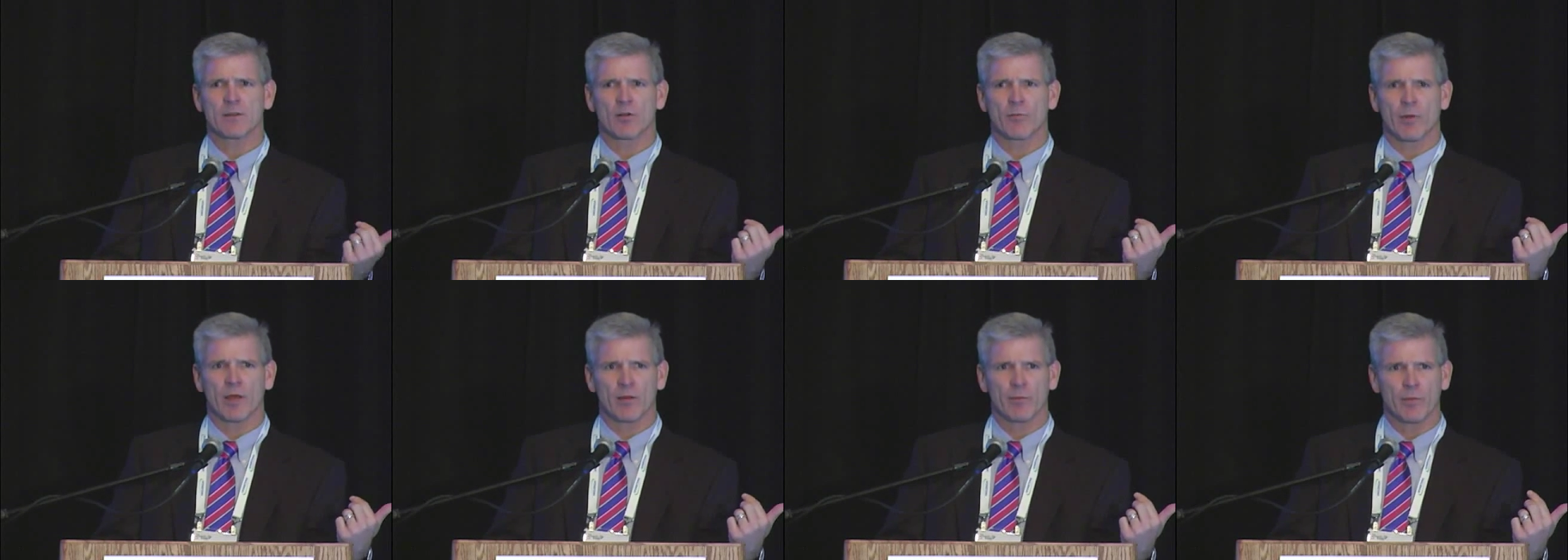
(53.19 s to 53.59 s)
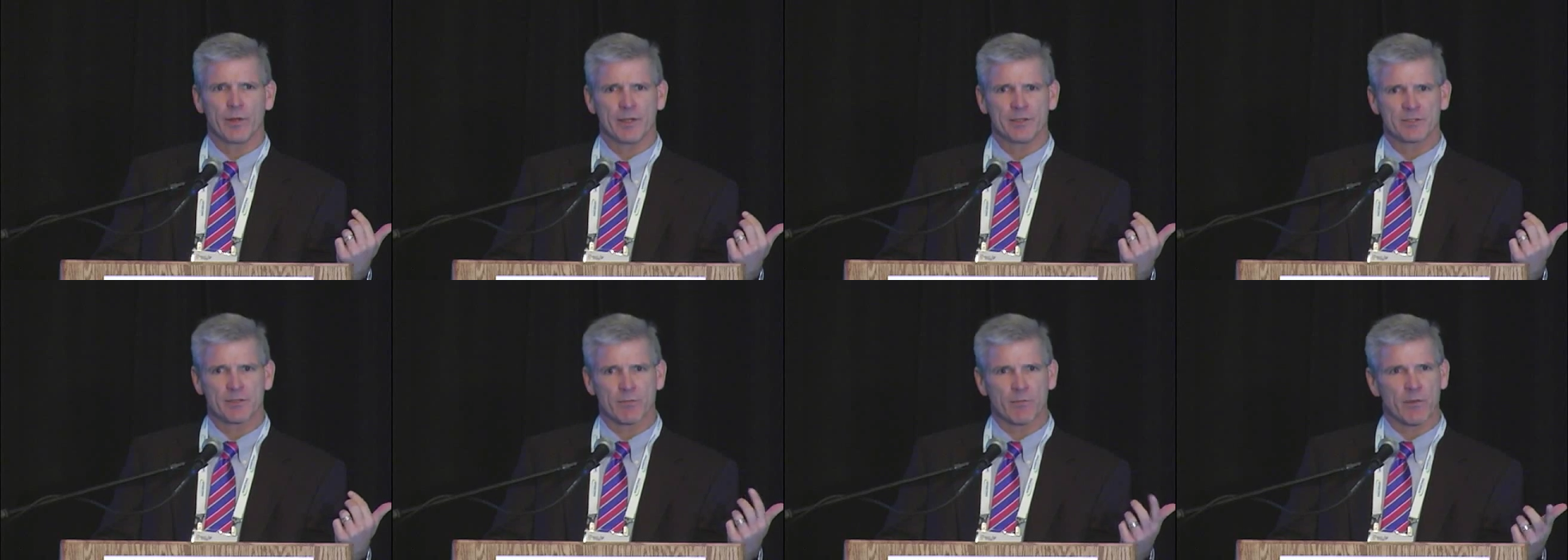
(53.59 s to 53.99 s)
There may
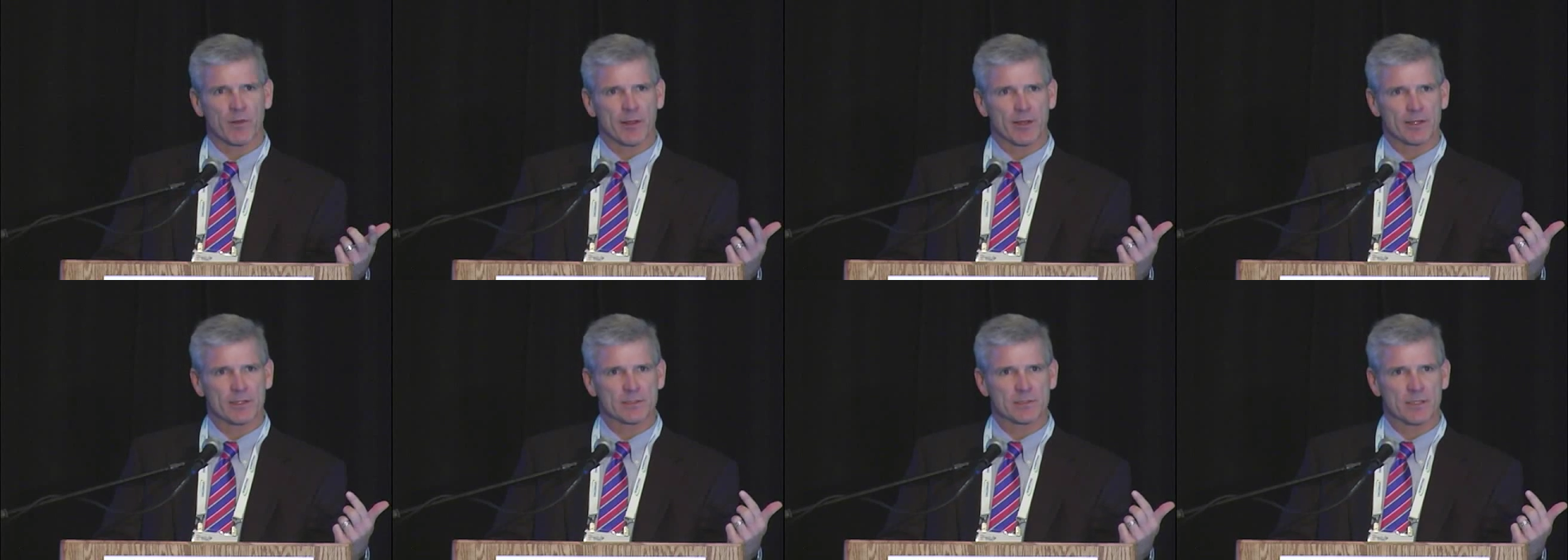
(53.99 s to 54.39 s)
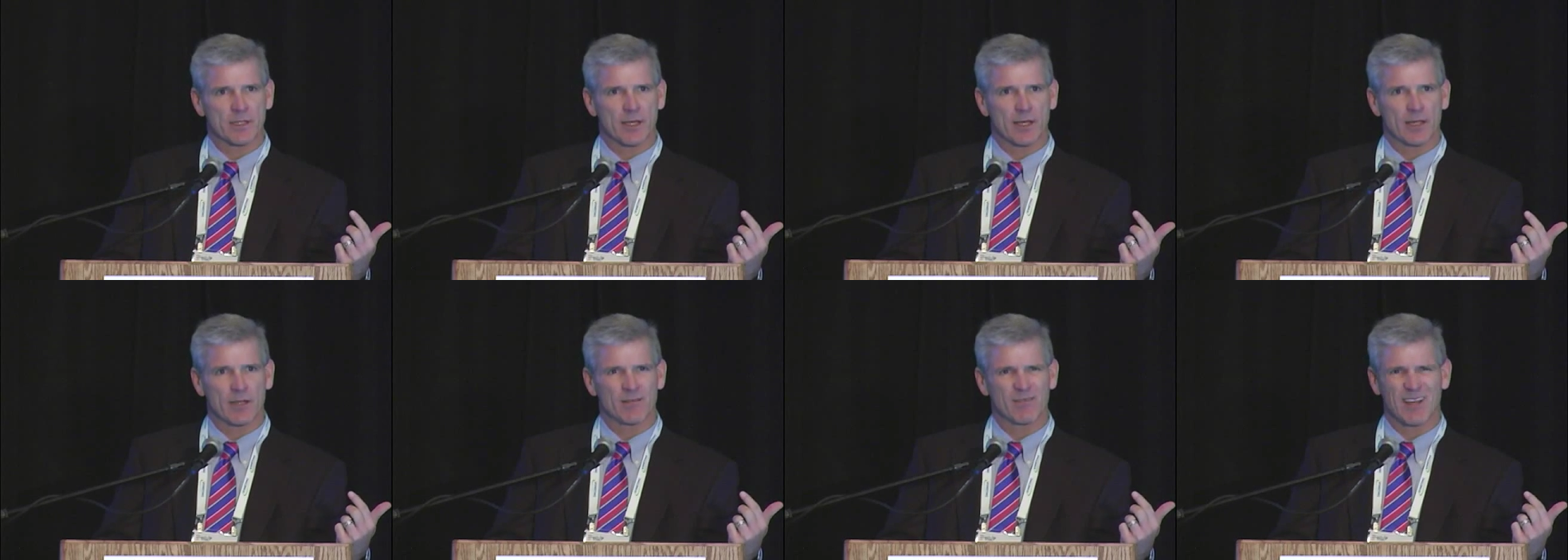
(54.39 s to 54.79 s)
be some things
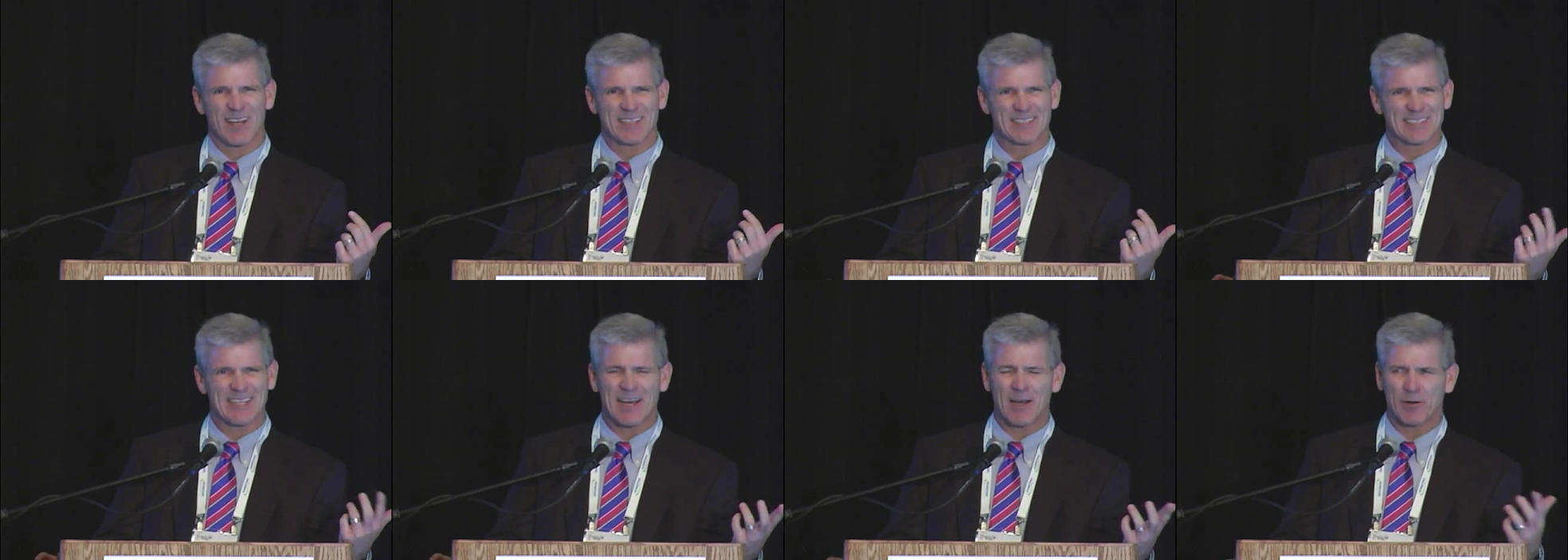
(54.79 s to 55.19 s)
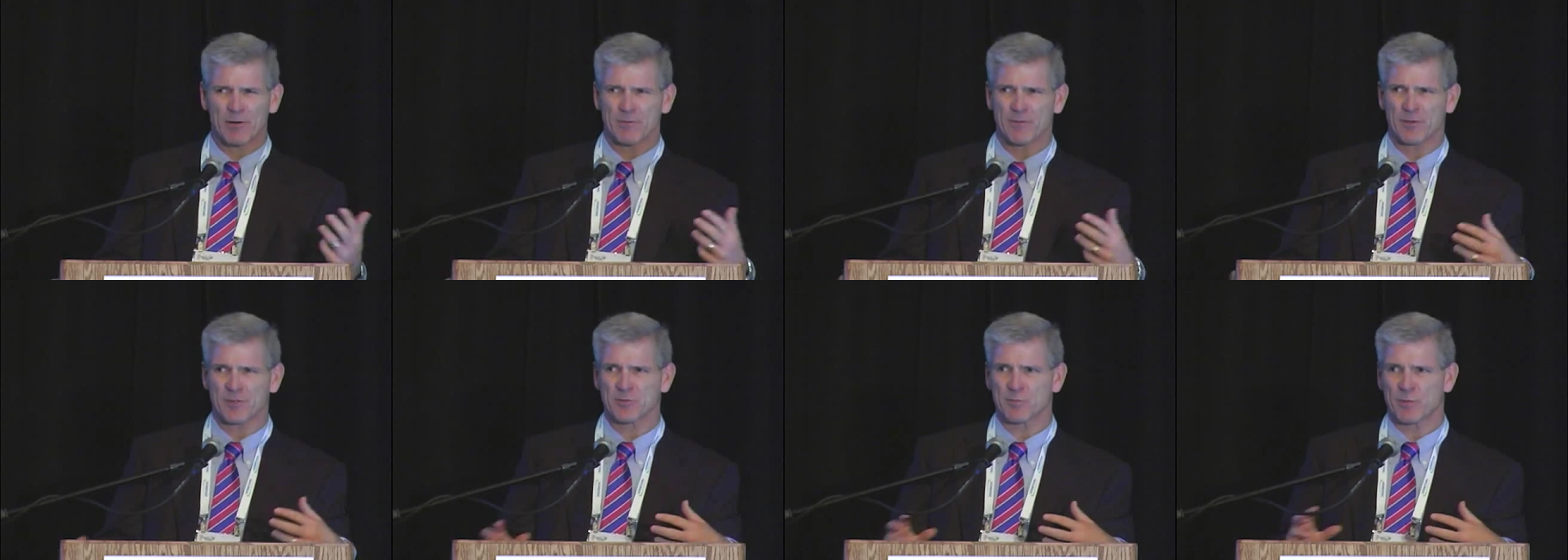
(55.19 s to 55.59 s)
that I doubt
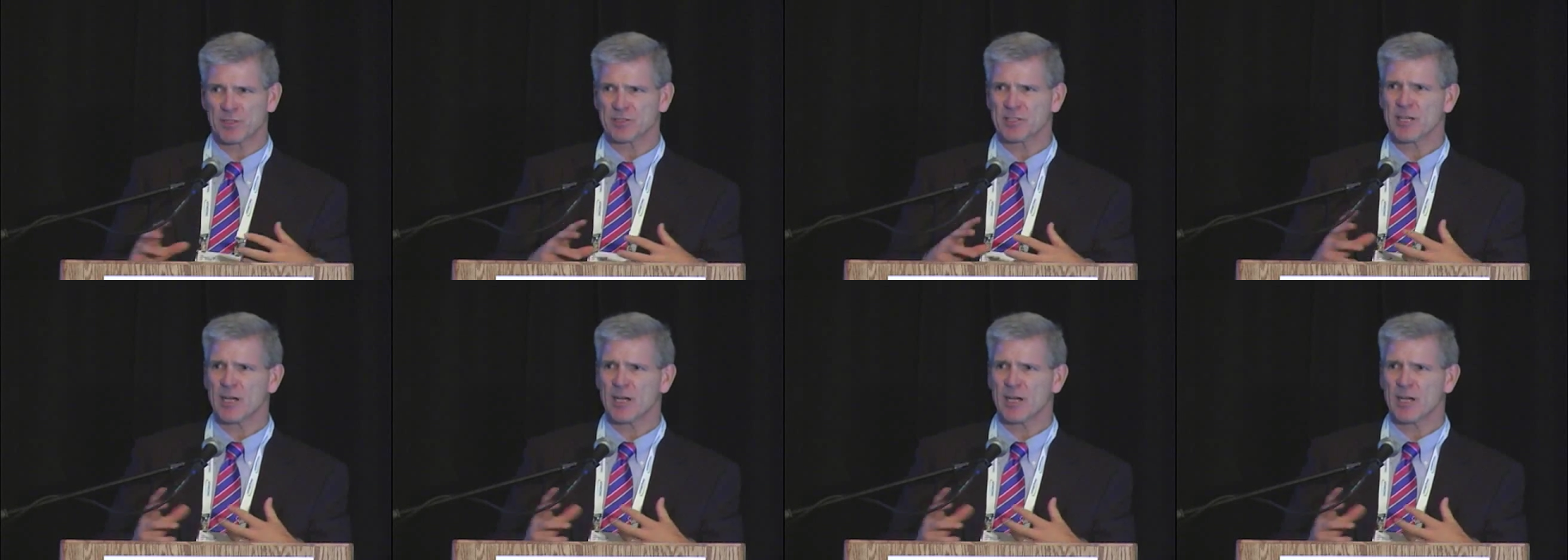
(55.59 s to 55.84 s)
if there's much